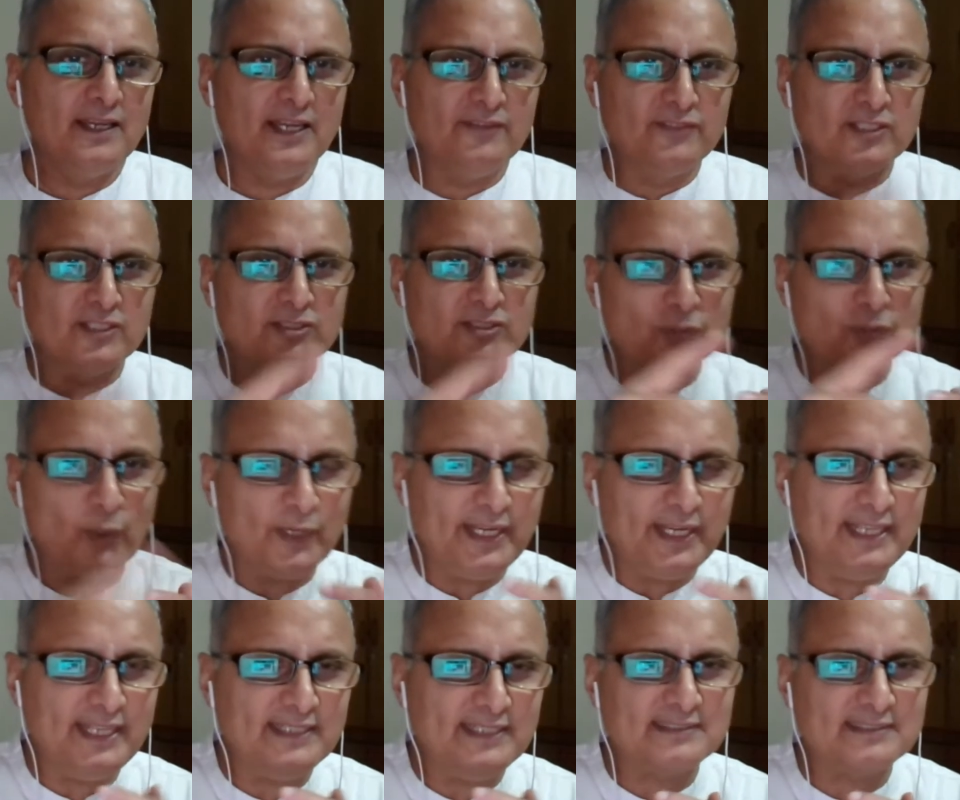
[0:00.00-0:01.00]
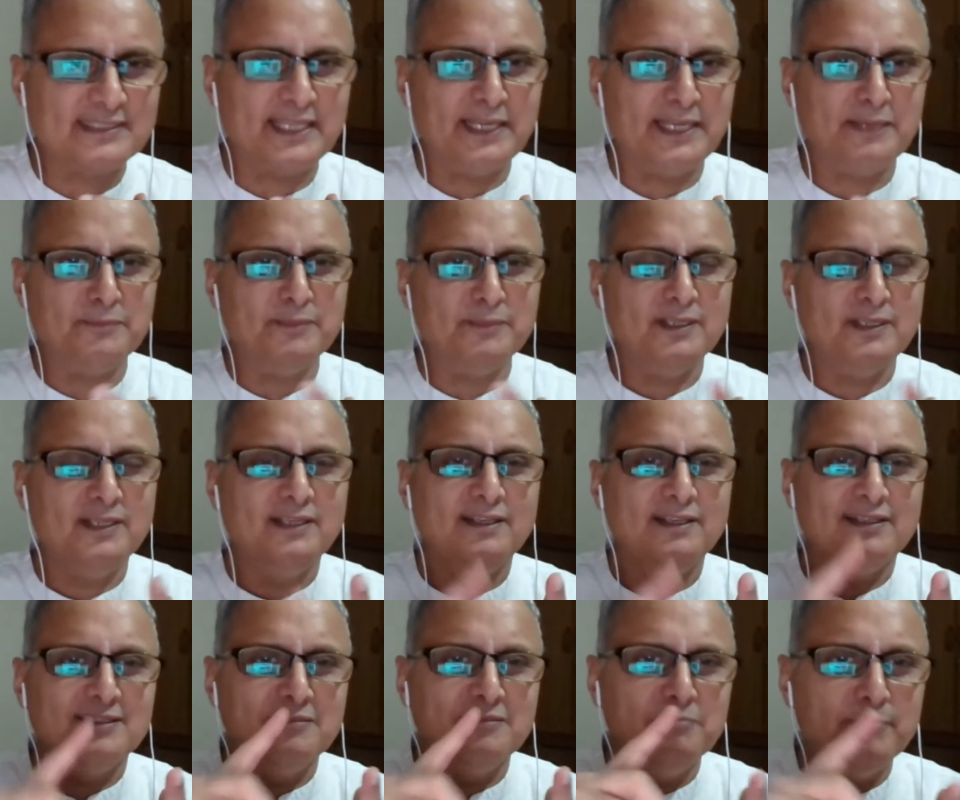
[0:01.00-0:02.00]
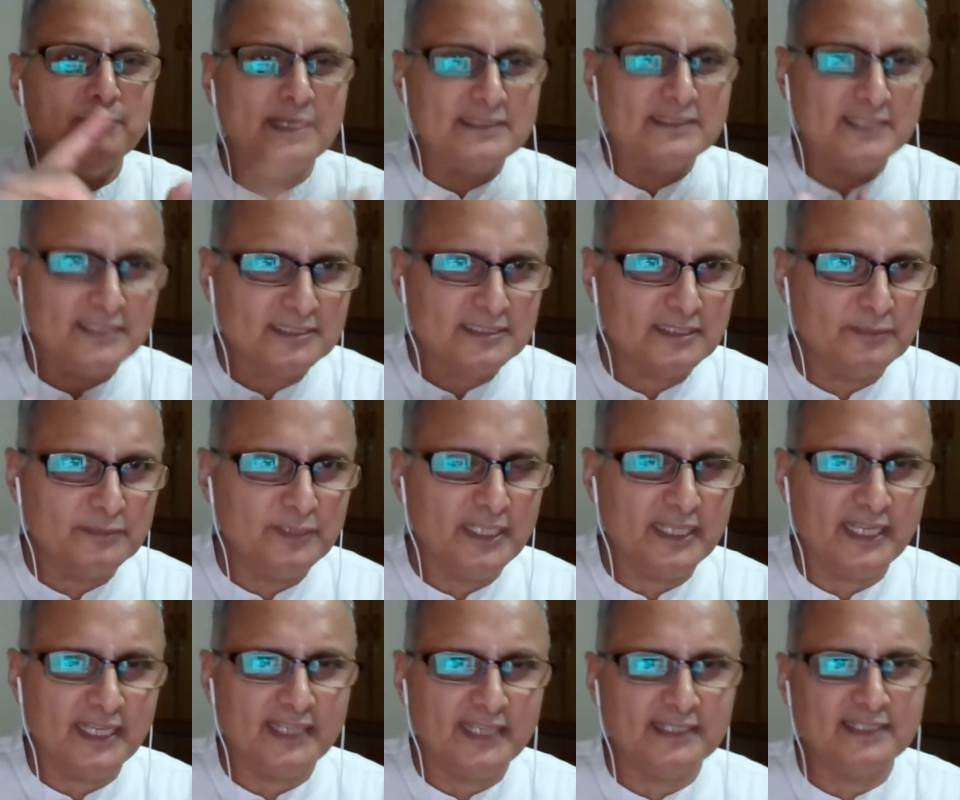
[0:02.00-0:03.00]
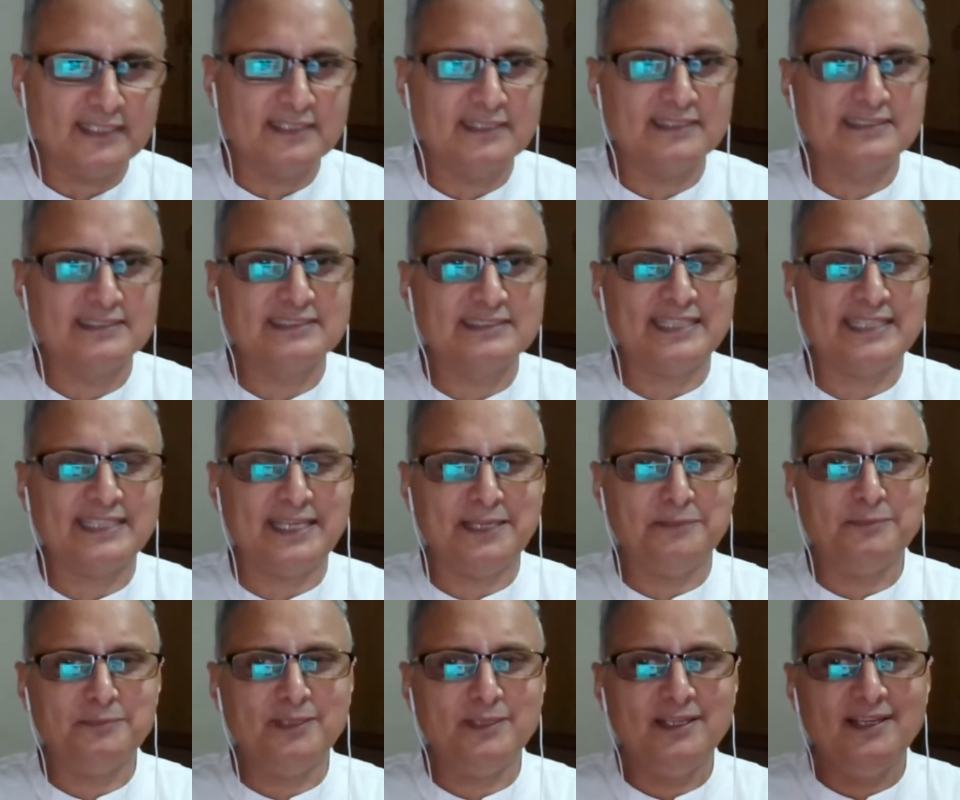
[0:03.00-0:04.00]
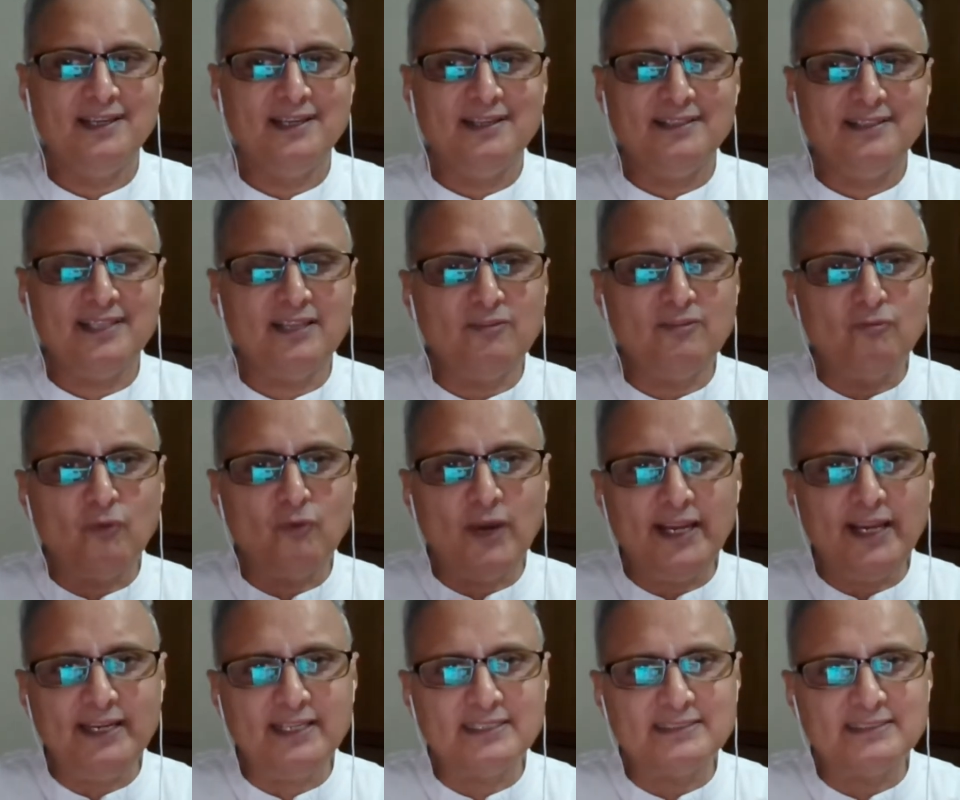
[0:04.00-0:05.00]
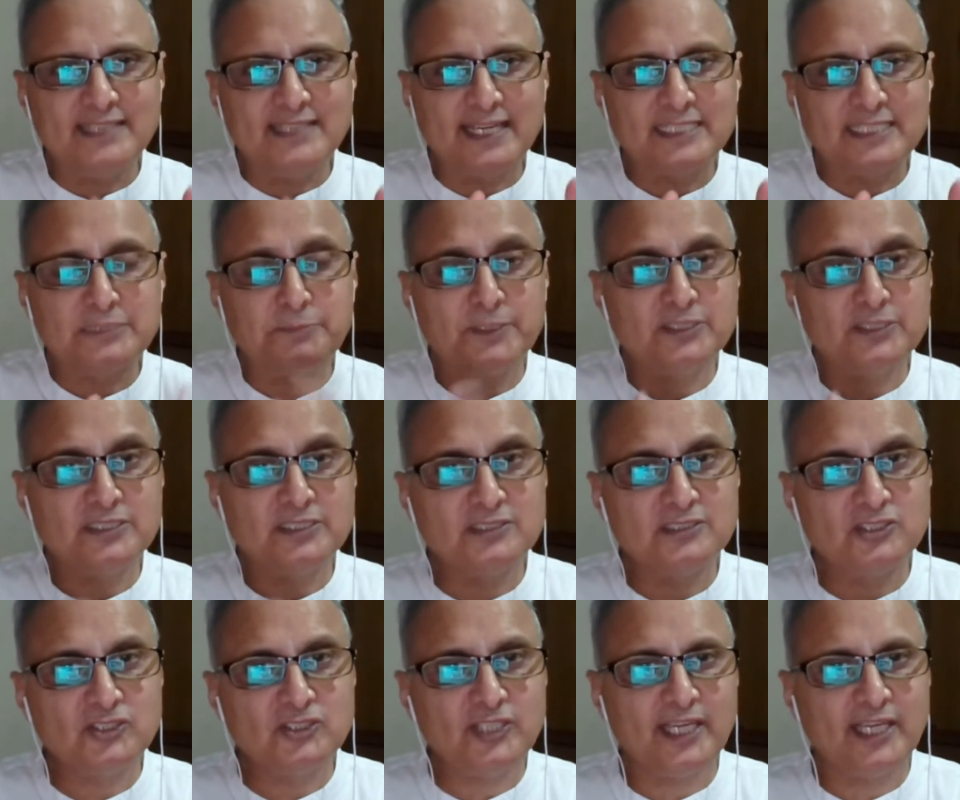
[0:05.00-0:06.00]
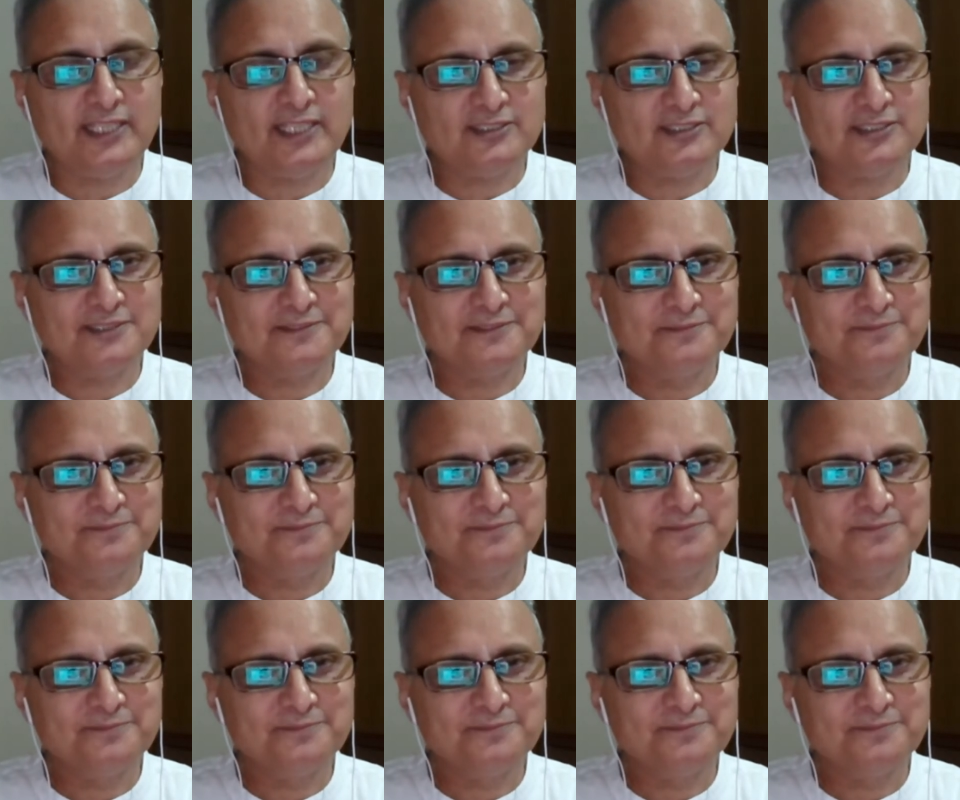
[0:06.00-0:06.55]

if the story is same the message communicated same then why does the expressions change